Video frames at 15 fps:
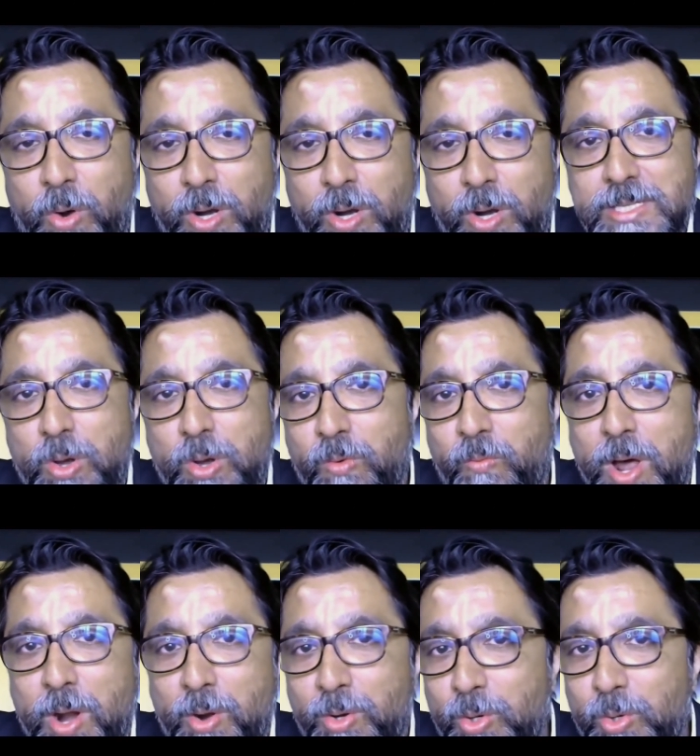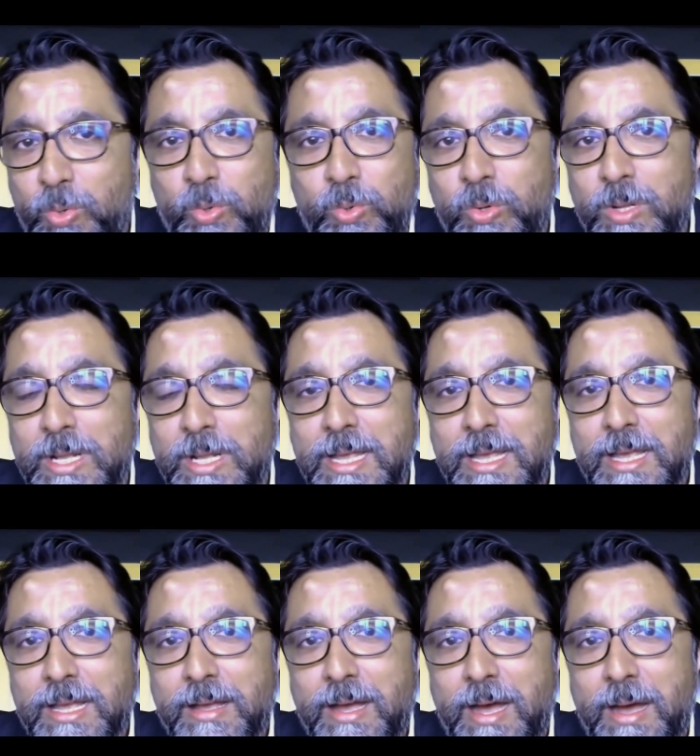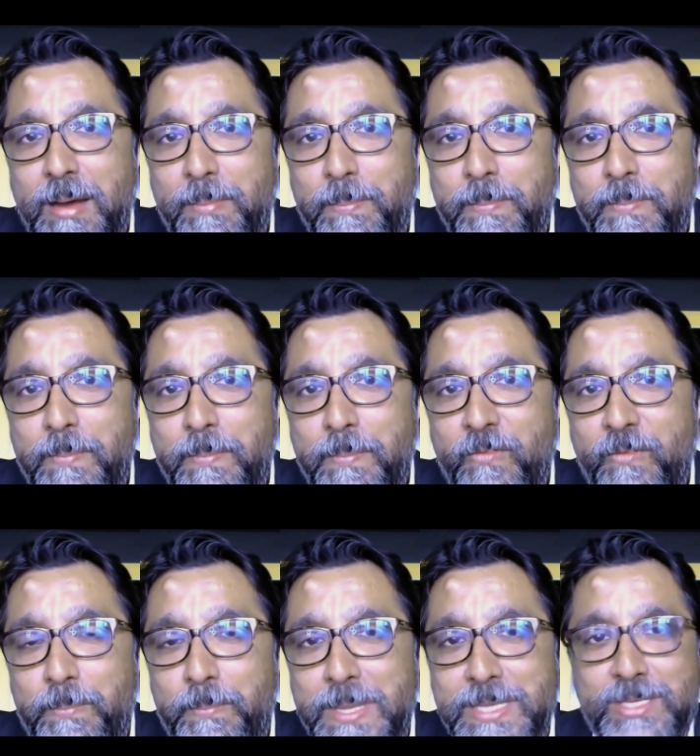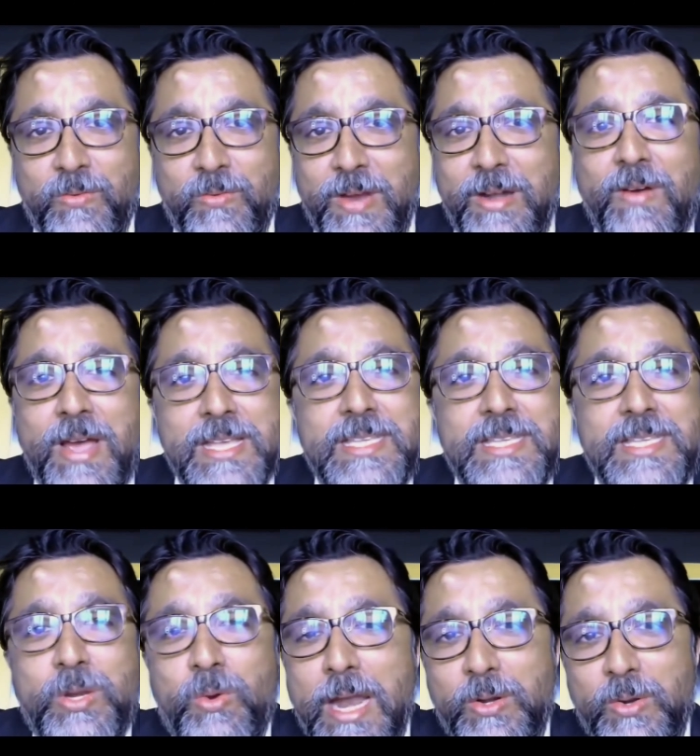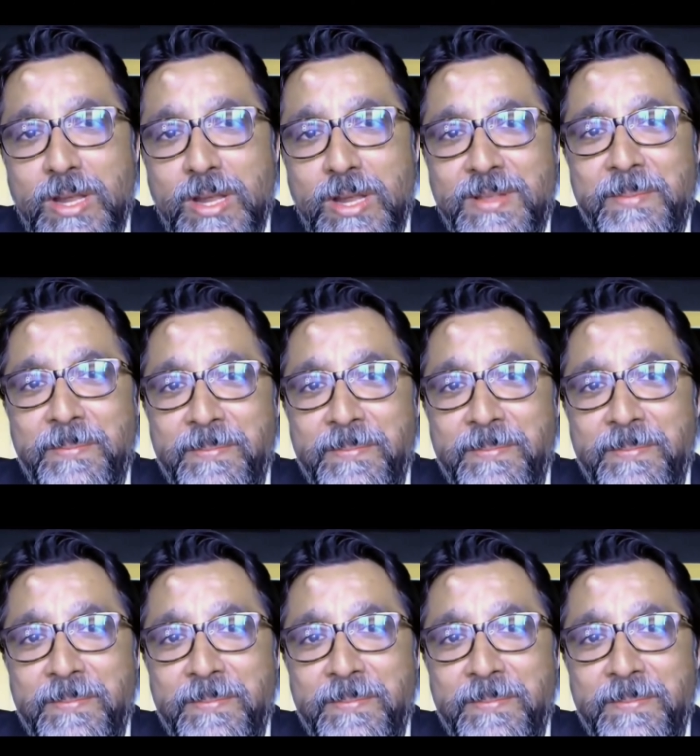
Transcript: What is your 1 or 2 pieces of advice that you'd like to give them?